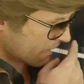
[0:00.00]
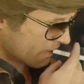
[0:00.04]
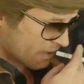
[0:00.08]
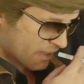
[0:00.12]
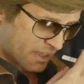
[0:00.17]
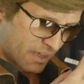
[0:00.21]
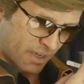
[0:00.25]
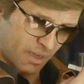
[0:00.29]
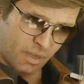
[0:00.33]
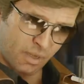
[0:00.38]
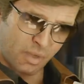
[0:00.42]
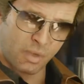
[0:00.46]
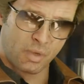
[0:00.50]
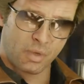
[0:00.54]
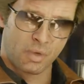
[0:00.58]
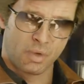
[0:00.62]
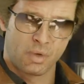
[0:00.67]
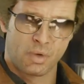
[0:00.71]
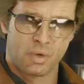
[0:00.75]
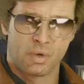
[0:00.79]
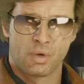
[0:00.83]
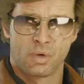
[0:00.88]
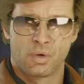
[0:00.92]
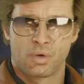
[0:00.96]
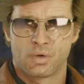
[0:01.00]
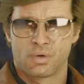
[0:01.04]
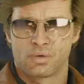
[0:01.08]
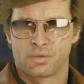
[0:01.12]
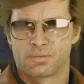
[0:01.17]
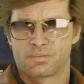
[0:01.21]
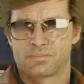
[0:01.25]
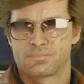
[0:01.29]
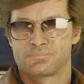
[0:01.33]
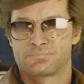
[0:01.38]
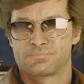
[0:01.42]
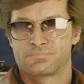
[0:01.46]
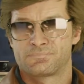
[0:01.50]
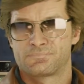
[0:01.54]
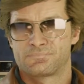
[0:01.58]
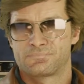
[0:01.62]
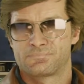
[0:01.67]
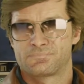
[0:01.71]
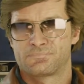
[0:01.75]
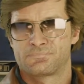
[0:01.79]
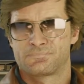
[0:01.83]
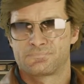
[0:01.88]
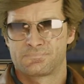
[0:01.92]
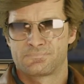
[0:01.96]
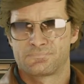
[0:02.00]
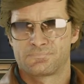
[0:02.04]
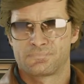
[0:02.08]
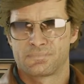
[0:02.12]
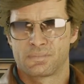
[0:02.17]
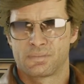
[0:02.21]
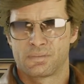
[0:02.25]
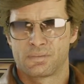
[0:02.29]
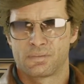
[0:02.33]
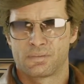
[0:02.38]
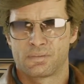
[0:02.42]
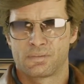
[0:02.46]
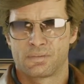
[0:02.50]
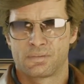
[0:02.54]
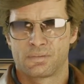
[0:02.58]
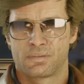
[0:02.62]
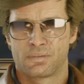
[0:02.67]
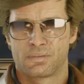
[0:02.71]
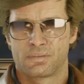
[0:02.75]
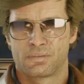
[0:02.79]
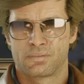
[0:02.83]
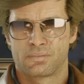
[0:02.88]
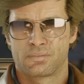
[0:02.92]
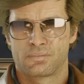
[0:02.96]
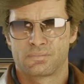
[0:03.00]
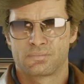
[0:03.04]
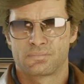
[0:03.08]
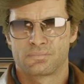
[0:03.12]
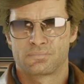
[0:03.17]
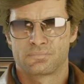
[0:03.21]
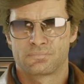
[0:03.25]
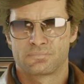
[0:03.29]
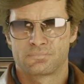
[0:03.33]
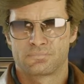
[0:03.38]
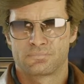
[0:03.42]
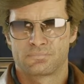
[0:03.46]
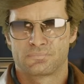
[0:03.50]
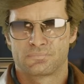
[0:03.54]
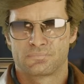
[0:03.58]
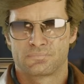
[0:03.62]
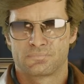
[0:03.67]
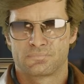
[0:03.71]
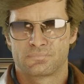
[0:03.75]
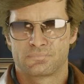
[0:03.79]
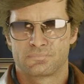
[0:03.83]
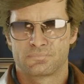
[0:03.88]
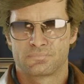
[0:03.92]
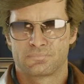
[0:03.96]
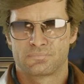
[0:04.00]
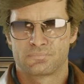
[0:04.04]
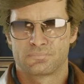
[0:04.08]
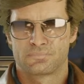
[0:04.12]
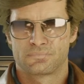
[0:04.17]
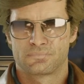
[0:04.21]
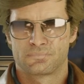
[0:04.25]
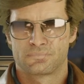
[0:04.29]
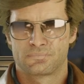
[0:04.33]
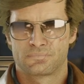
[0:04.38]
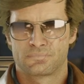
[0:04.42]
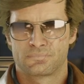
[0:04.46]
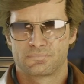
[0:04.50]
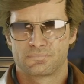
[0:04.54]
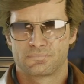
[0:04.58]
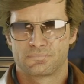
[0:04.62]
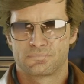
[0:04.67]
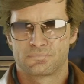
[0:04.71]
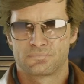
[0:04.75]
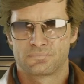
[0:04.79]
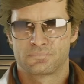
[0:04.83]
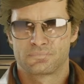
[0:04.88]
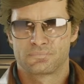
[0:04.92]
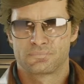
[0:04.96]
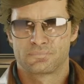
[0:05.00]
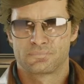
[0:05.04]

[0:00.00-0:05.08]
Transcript: No one is speaking in this clip.